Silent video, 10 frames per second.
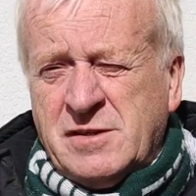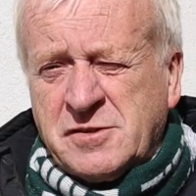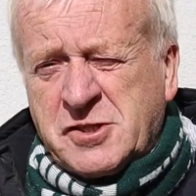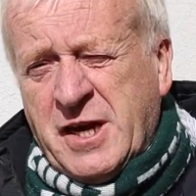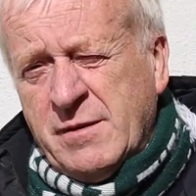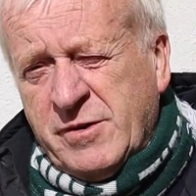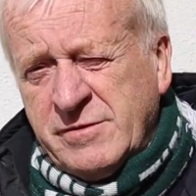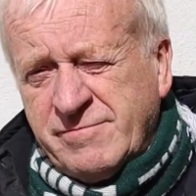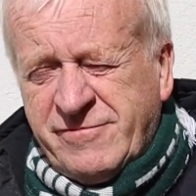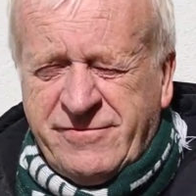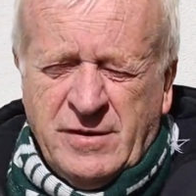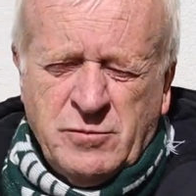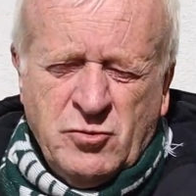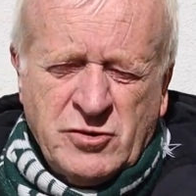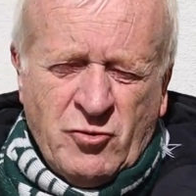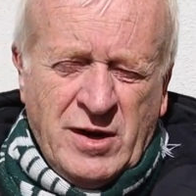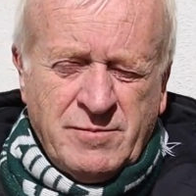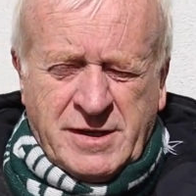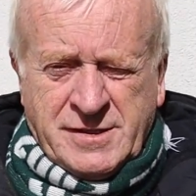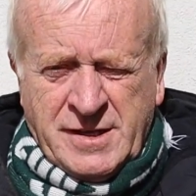a long chat about football and all
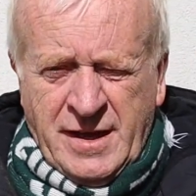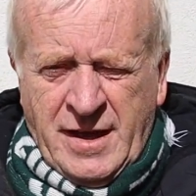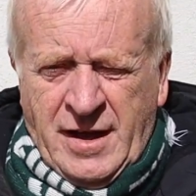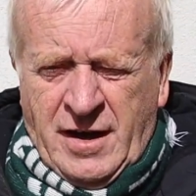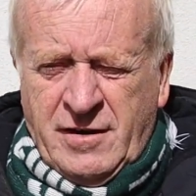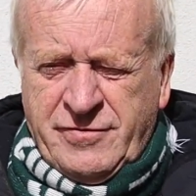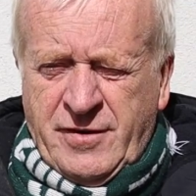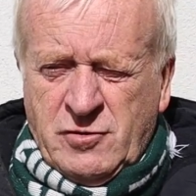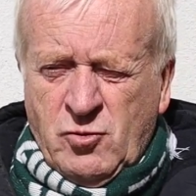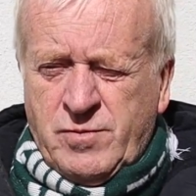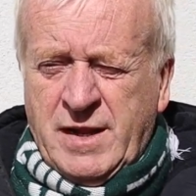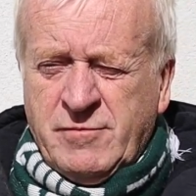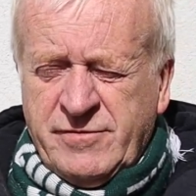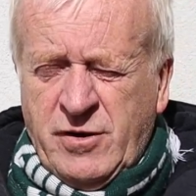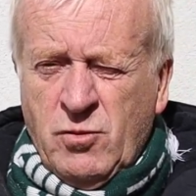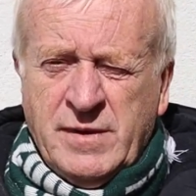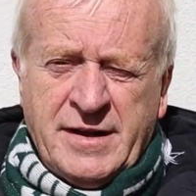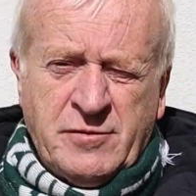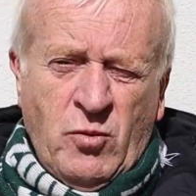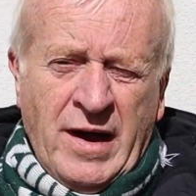that because I follow Plymouth home
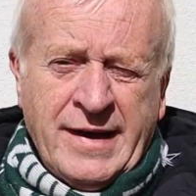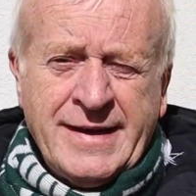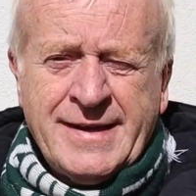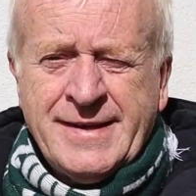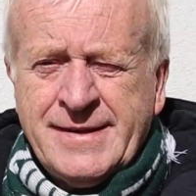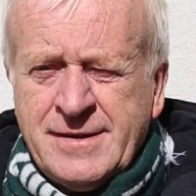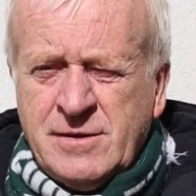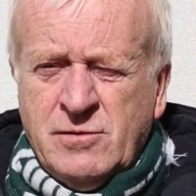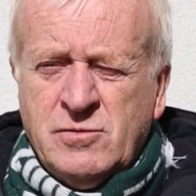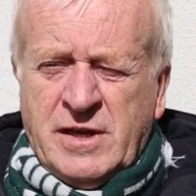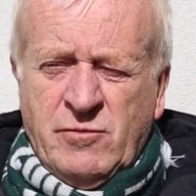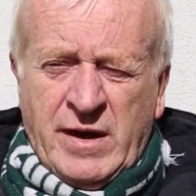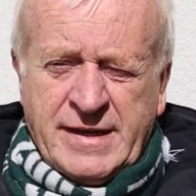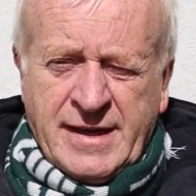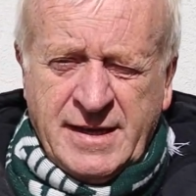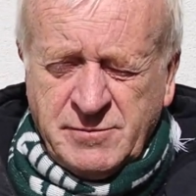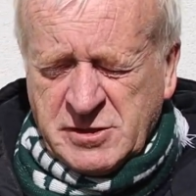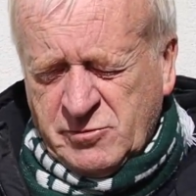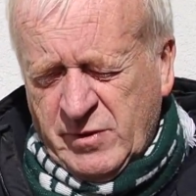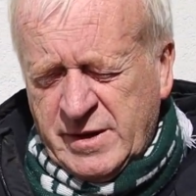and away all the away
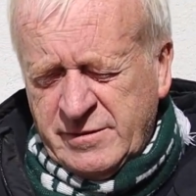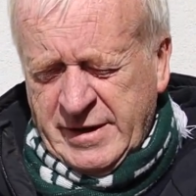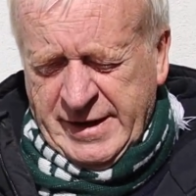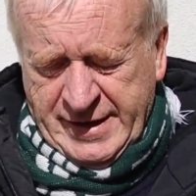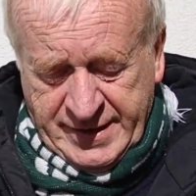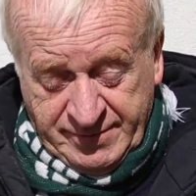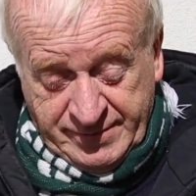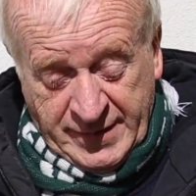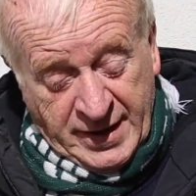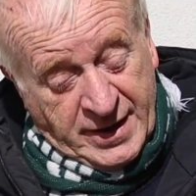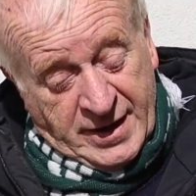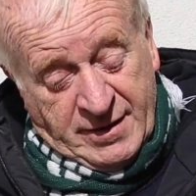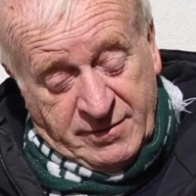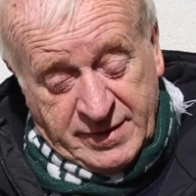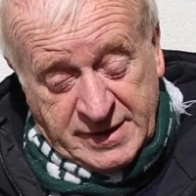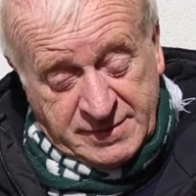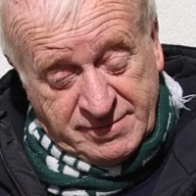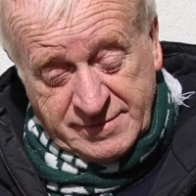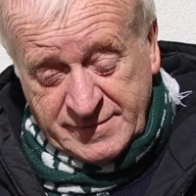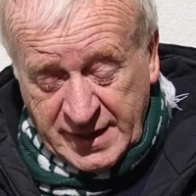games as well. Um, but
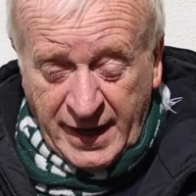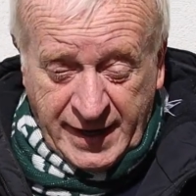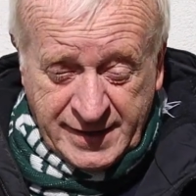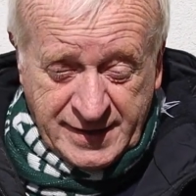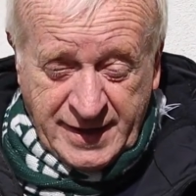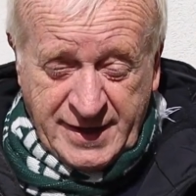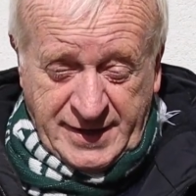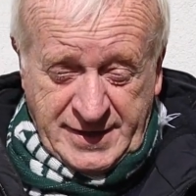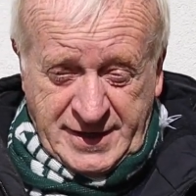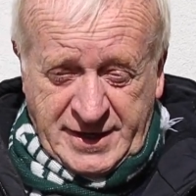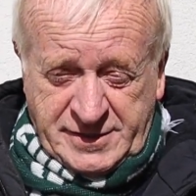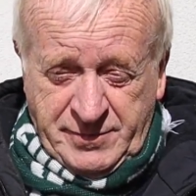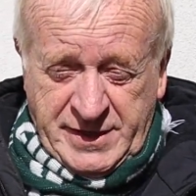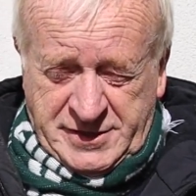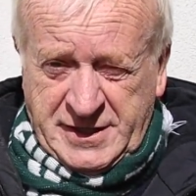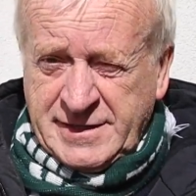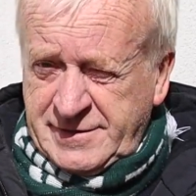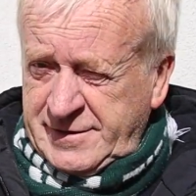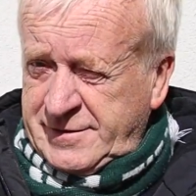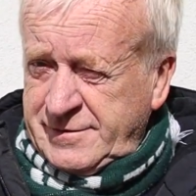yeah, it, it gives me a
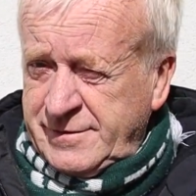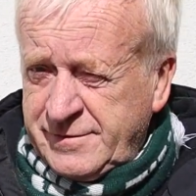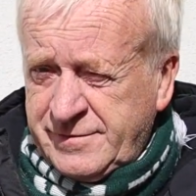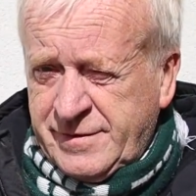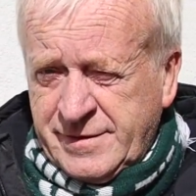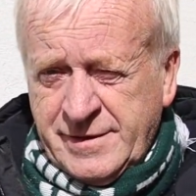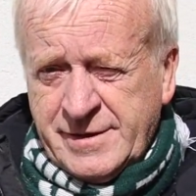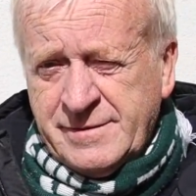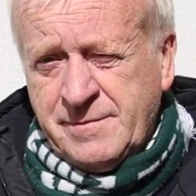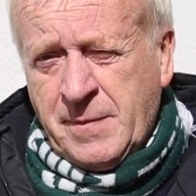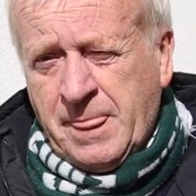sense of sort of, you know,